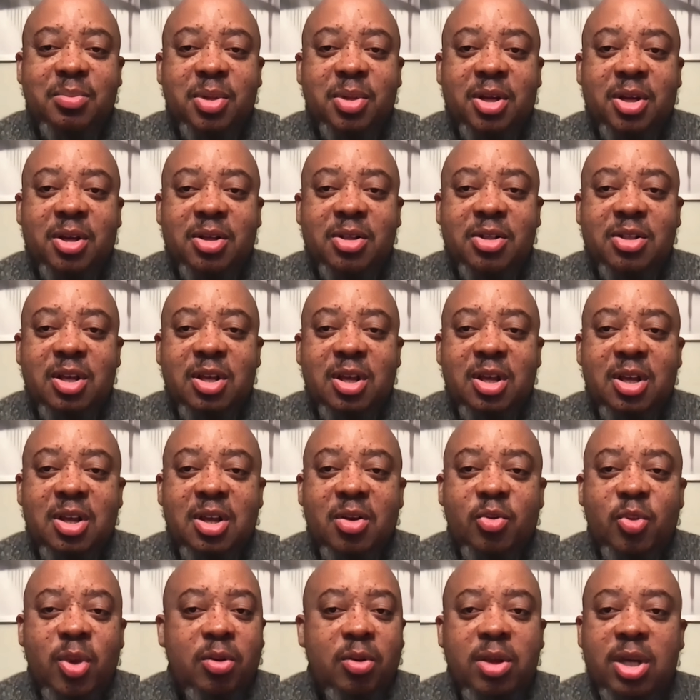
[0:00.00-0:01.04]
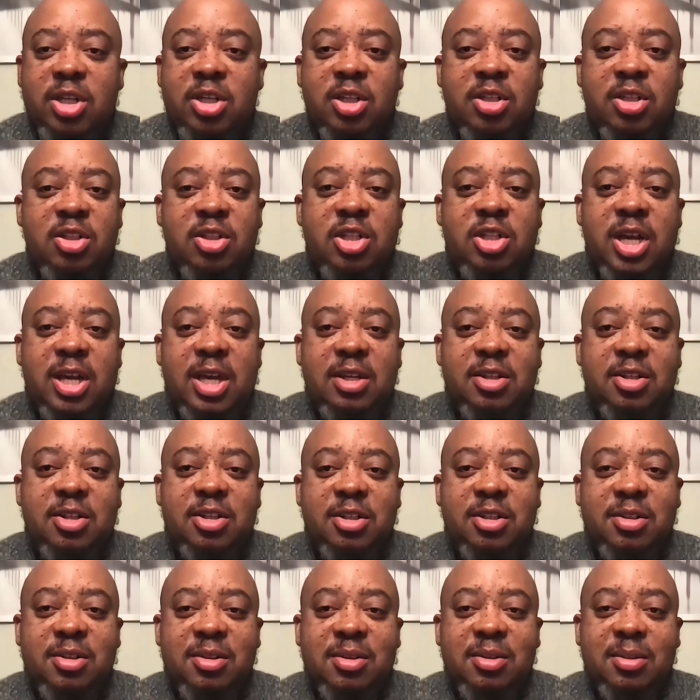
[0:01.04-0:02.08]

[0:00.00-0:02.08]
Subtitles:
because regulations change